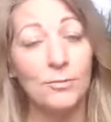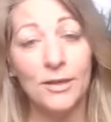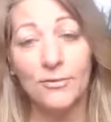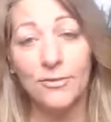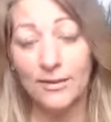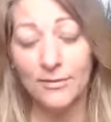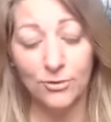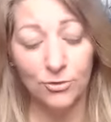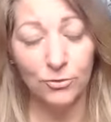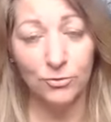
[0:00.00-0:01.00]
Like I've had
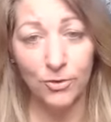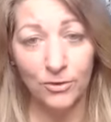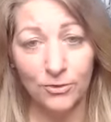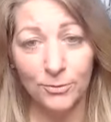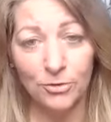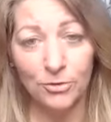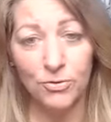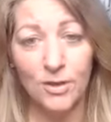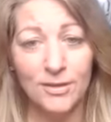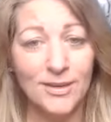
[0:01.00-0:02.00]
such a fun, so much
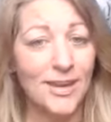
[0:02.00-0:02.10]
fun.